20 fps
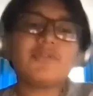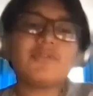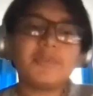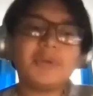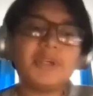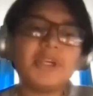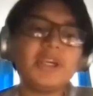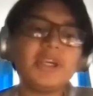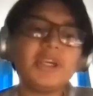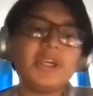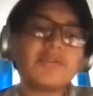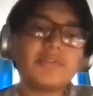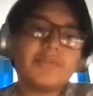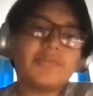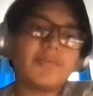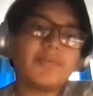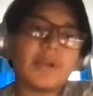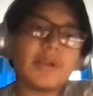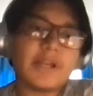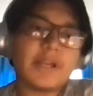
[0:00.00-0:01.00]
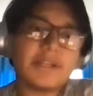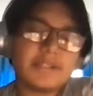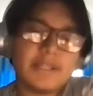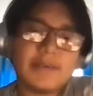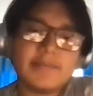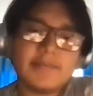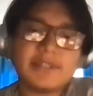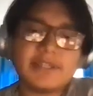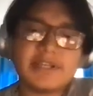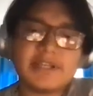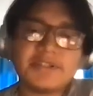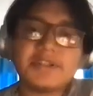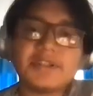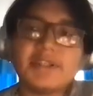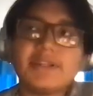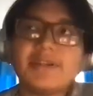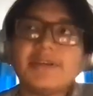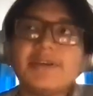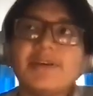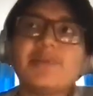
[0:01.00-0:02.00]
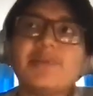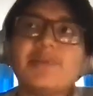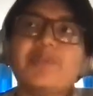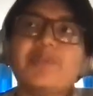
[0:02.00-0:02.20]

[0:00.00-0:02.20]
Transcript: For me, Creative Reaction Lab is actually a